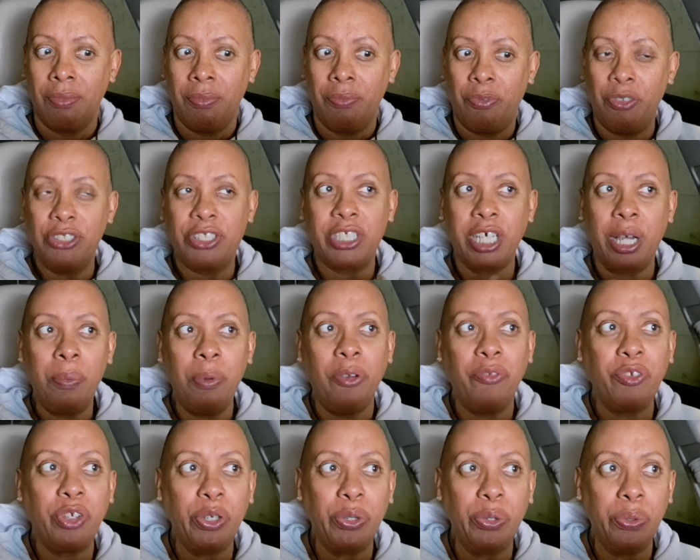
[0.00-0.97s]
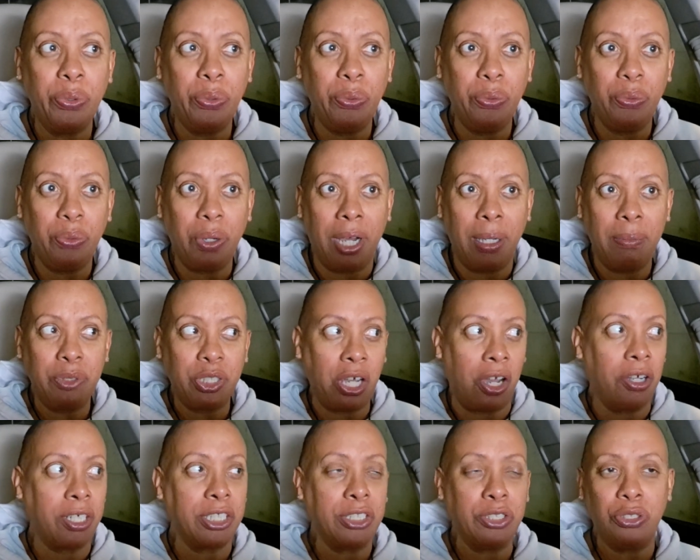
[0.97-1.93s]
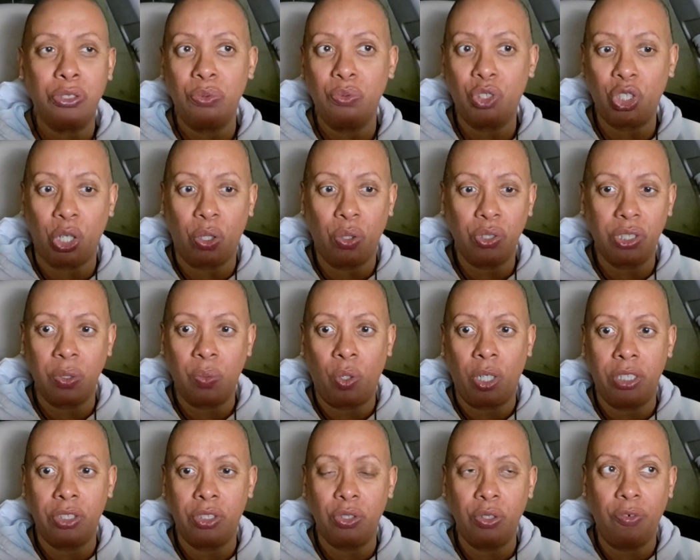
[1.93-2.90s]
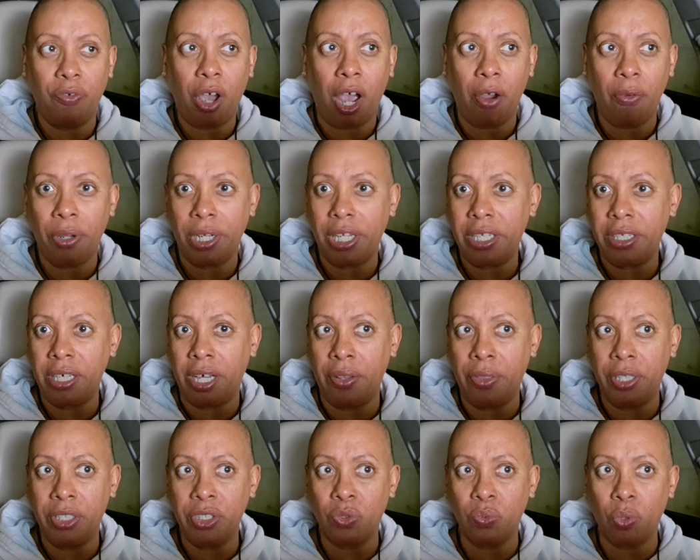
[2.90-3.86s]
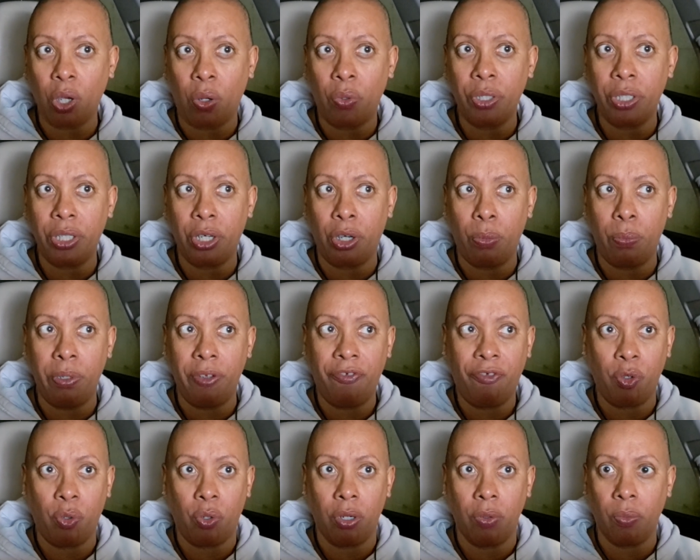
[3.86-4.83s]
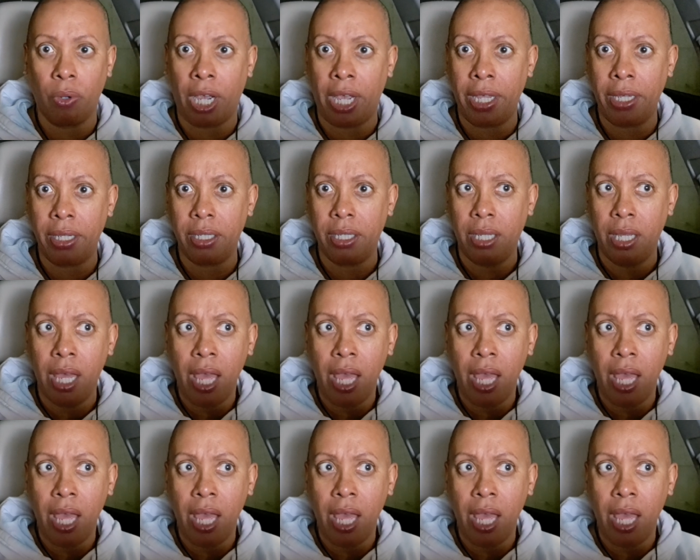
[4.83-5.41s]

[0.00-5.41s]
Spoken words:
For some of you, I'm talking to chosen ones, you've already done this rodeo before, right?